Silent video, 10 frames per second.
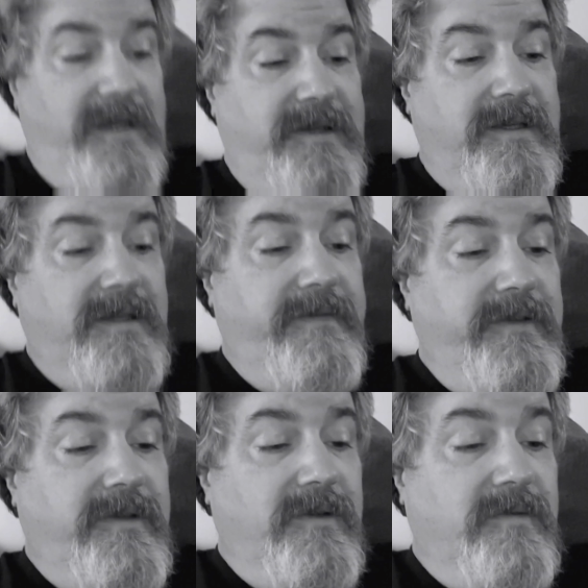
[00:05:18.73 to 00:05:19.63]

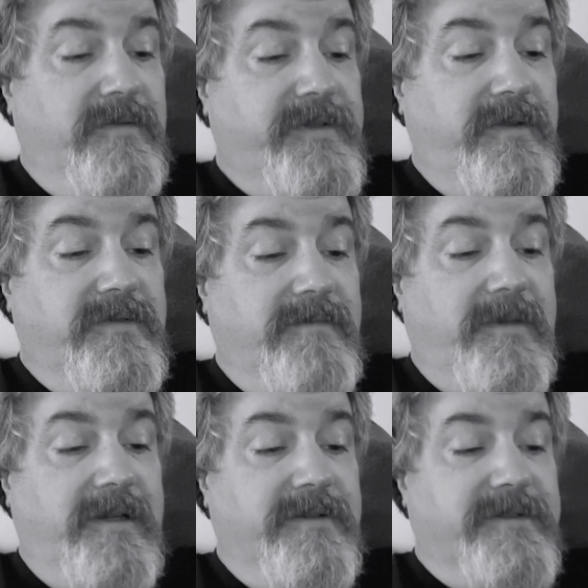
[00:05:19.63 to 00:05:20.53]
even though Susan
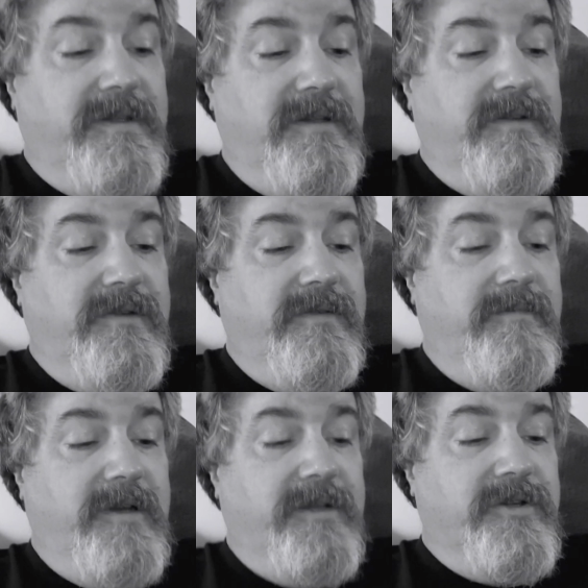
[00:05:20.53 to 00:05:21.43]
Myers didn't do
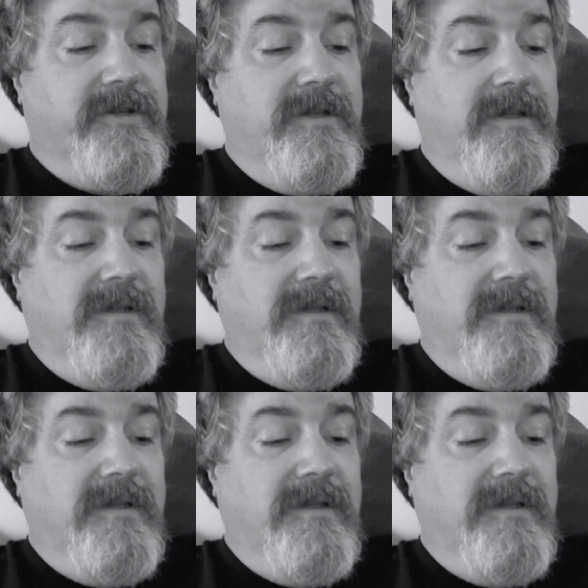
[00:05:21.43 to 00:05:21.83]
much,